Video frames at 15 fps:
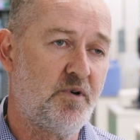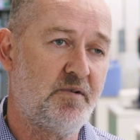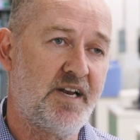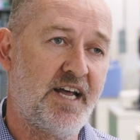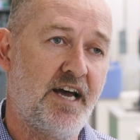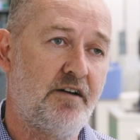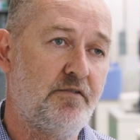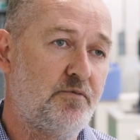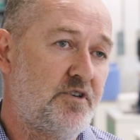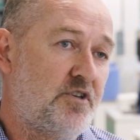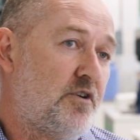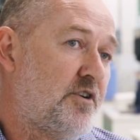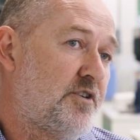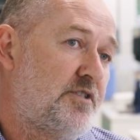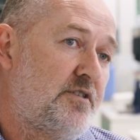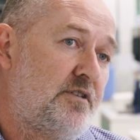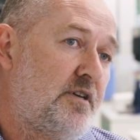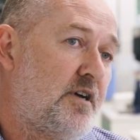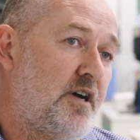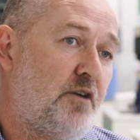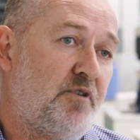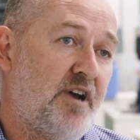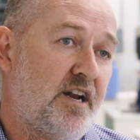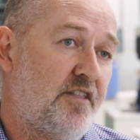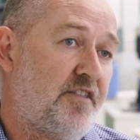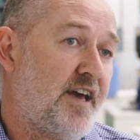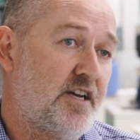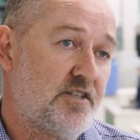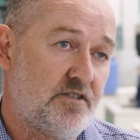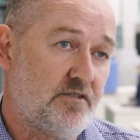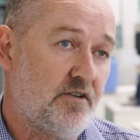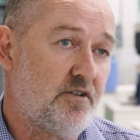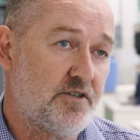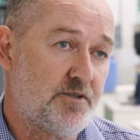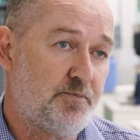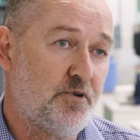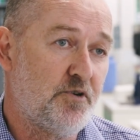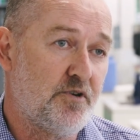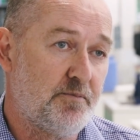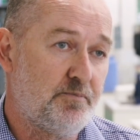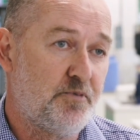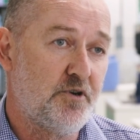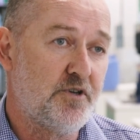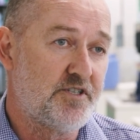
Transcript: we would have would cost around $1,000 per